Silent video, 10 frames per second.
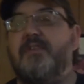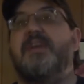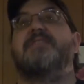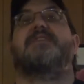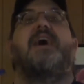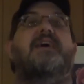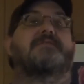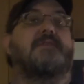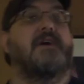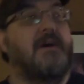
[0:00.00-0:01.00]
Yes, it
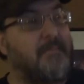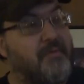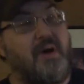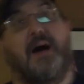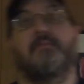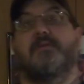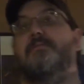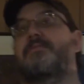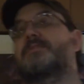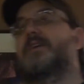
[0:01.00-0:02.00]
has
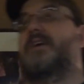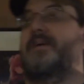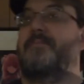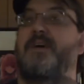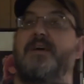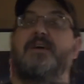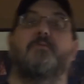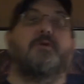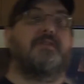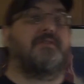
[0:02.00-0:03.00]
problems
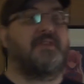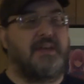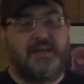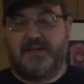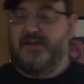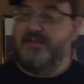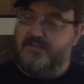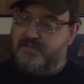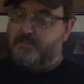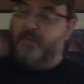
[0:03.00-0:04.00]
with the
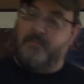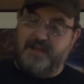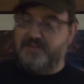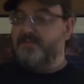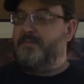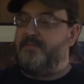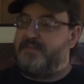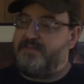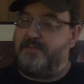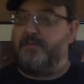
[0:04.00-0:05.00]
momentum of the
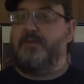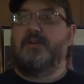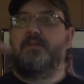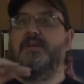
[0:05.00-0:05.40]
story.